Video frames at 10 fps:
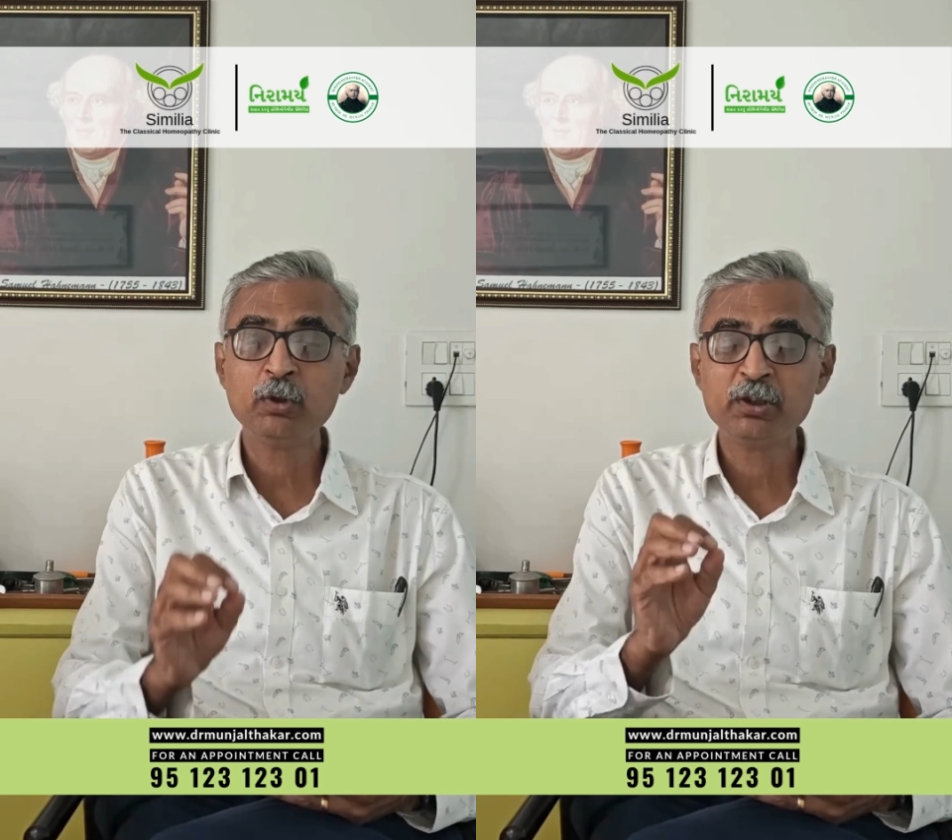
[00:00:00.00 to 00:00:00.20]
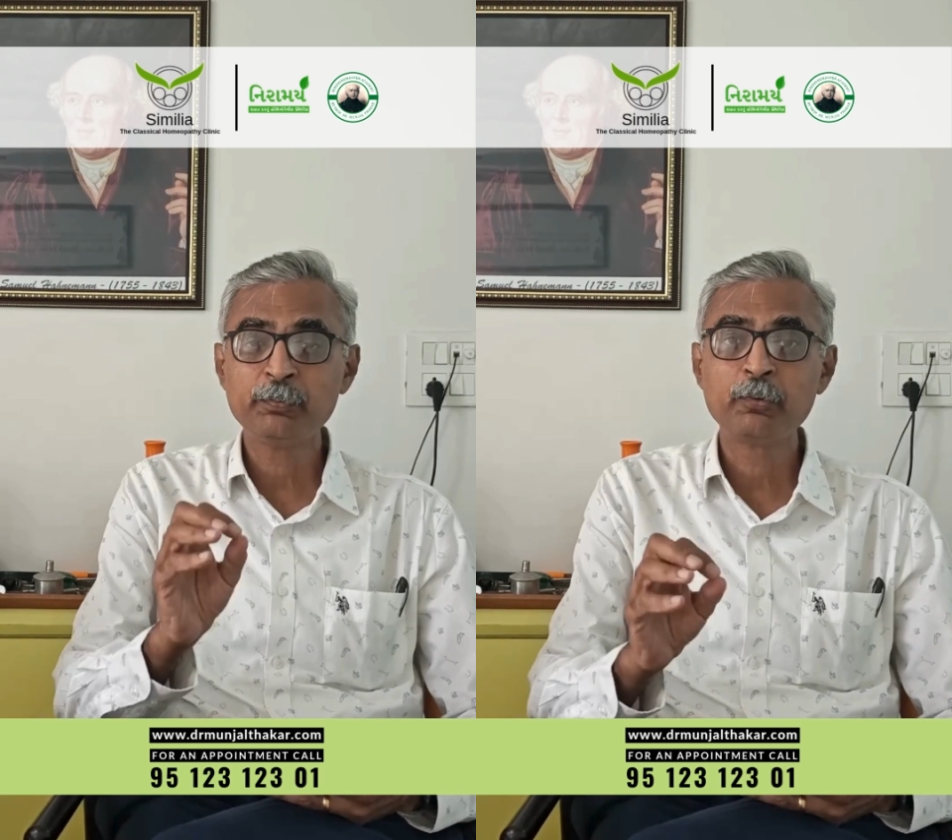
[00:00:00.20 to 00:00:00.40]

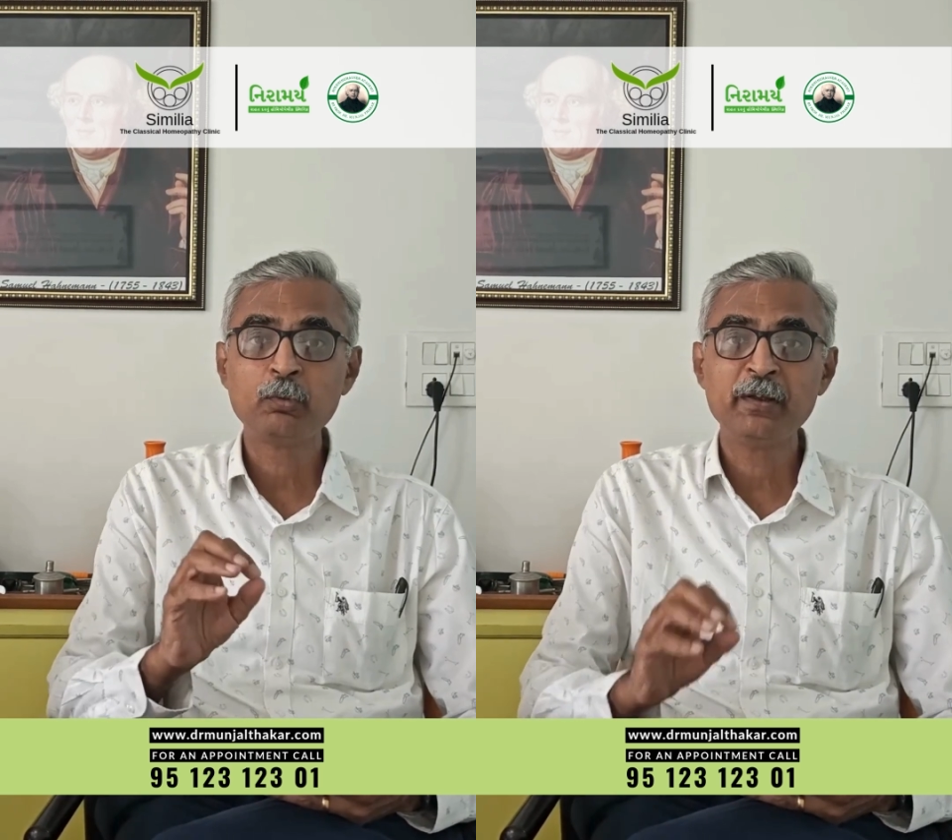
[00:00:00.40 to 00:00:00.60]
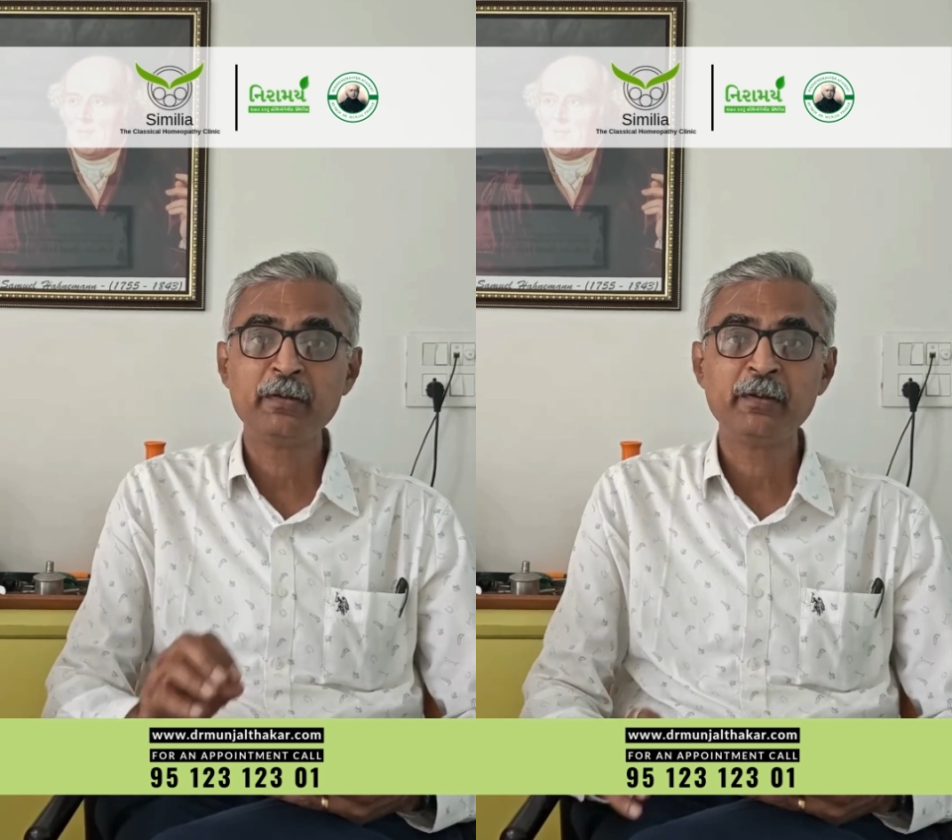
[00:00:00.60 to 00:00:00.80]
who has
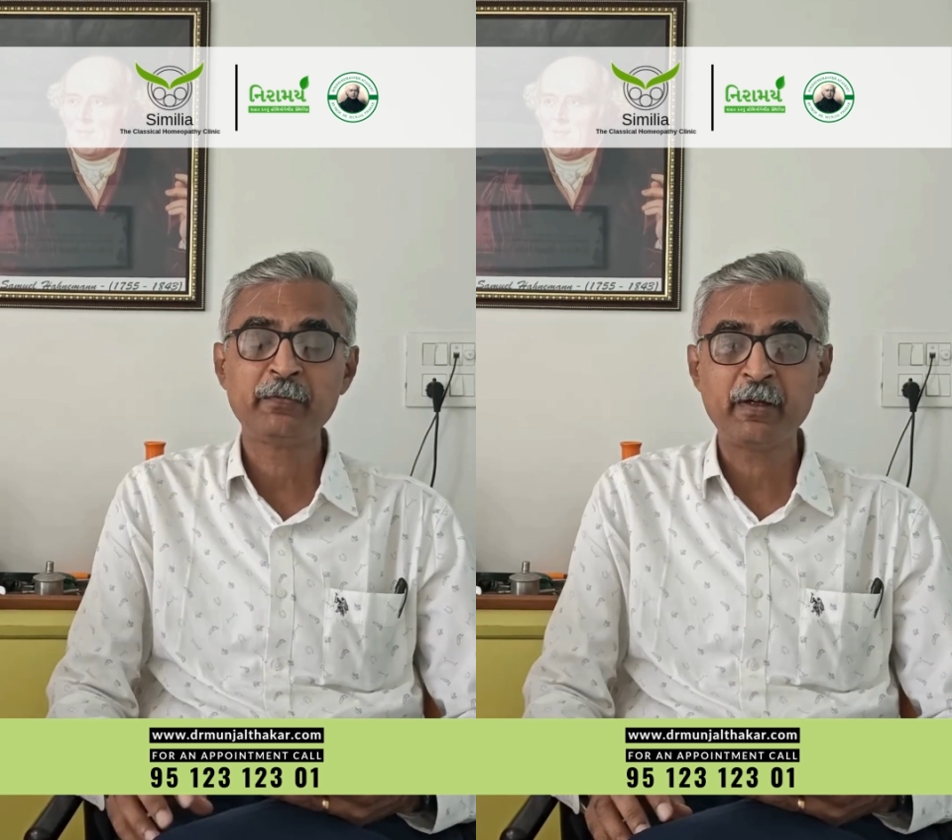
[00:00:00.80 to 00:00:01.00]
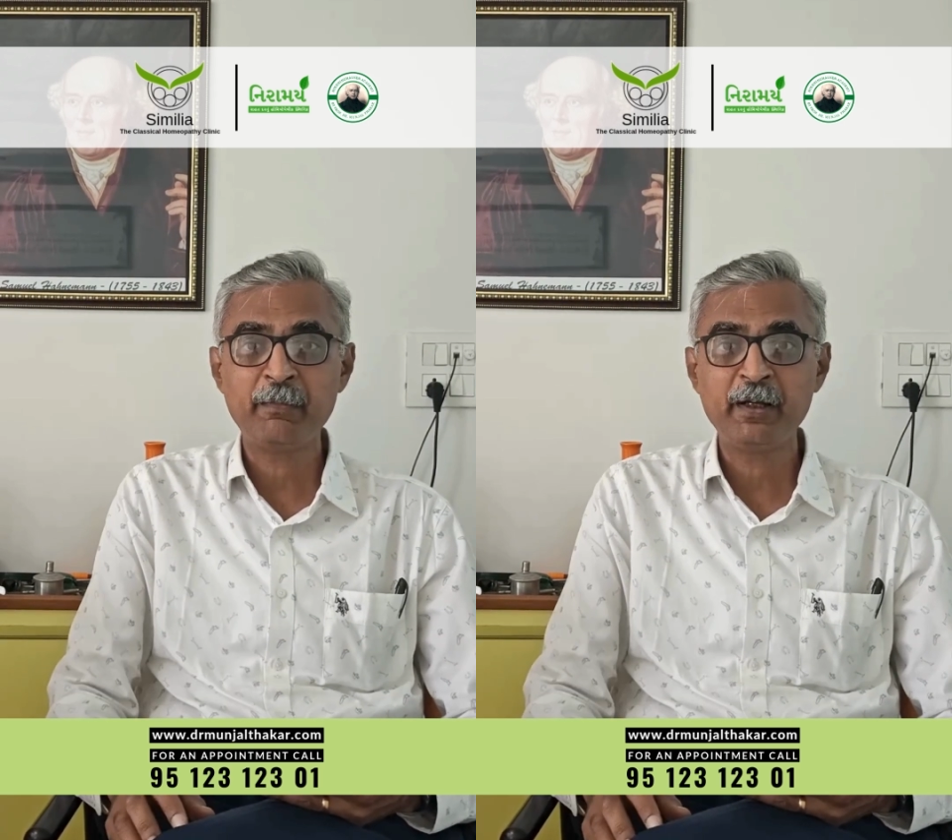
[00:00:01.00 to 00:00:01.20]
proven
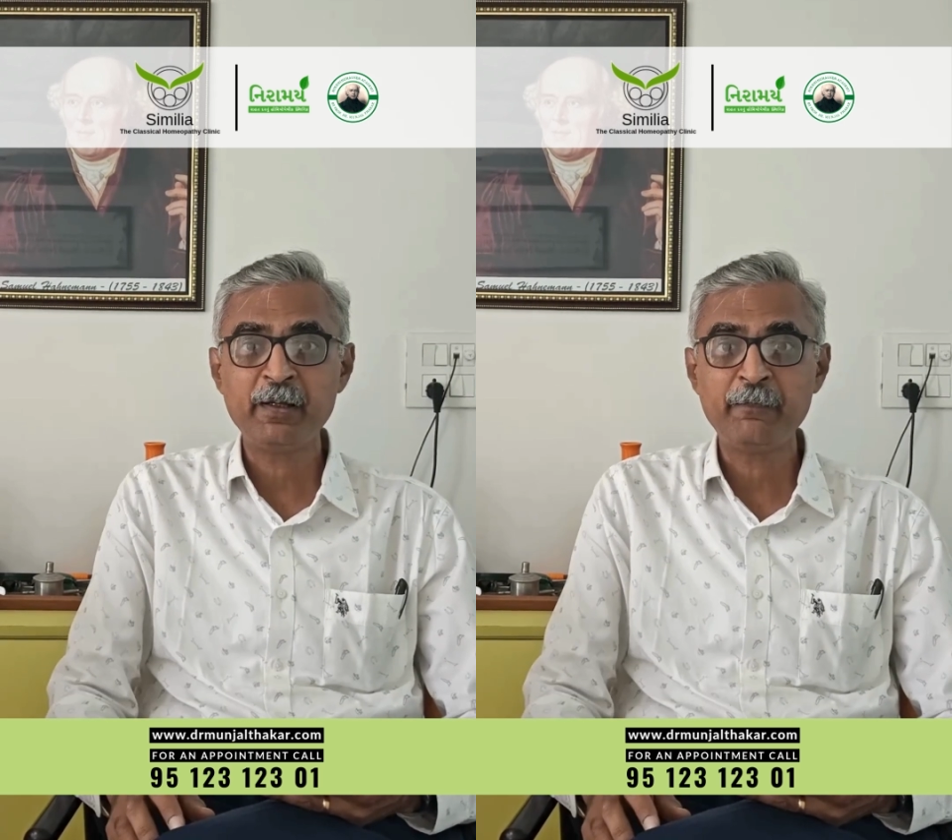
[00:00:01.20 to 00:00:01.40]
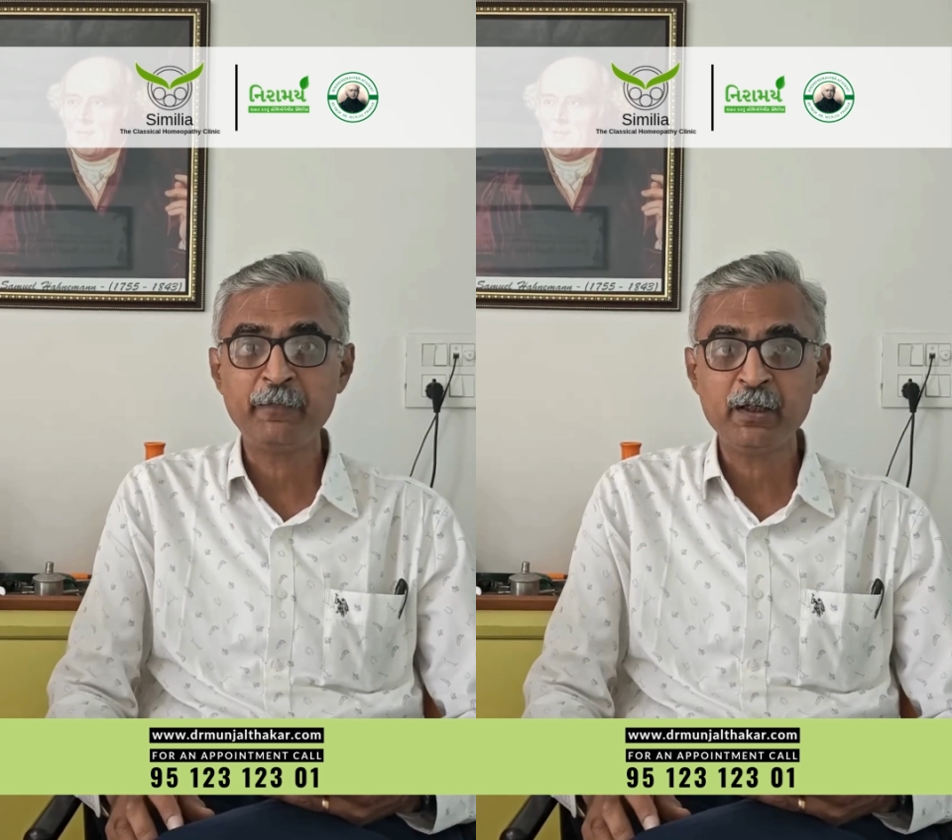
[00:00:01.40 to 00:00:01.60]
this
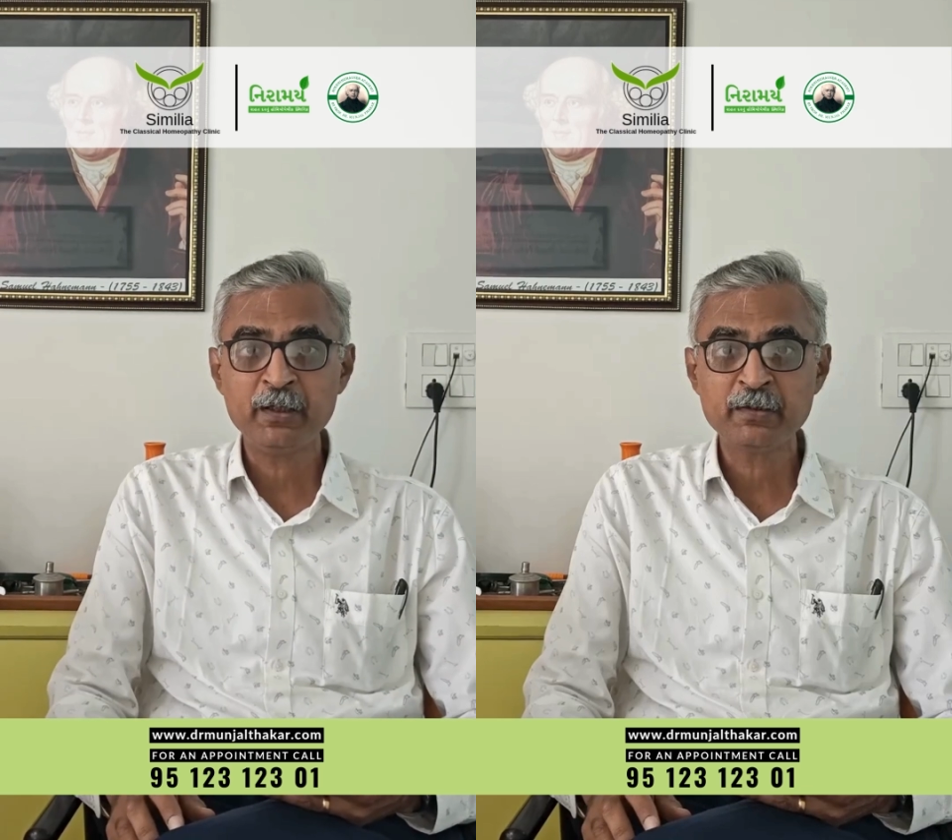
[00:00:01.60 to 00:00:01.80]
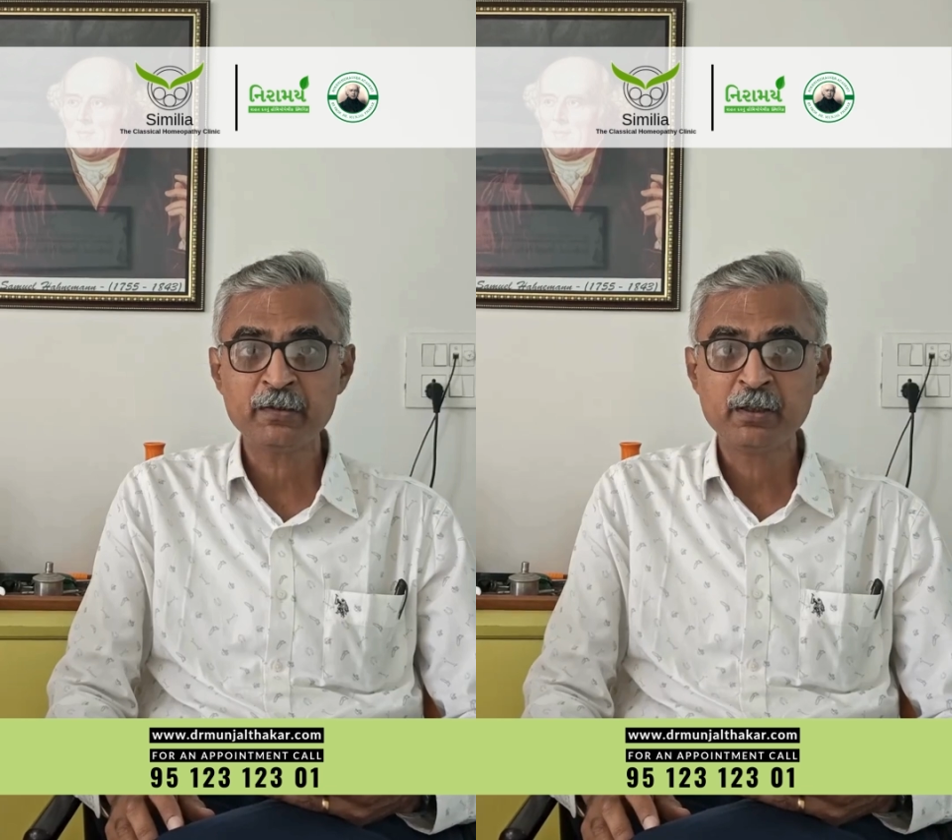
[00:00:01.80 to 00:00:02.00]
remedy
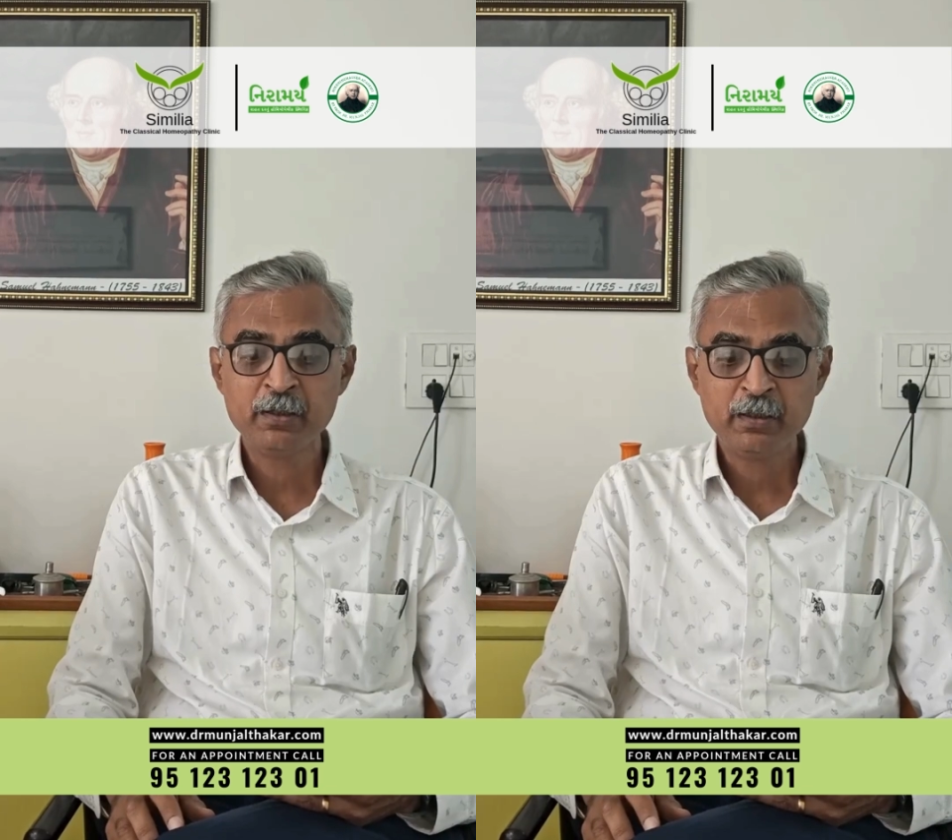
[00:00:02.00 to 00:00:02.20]
first,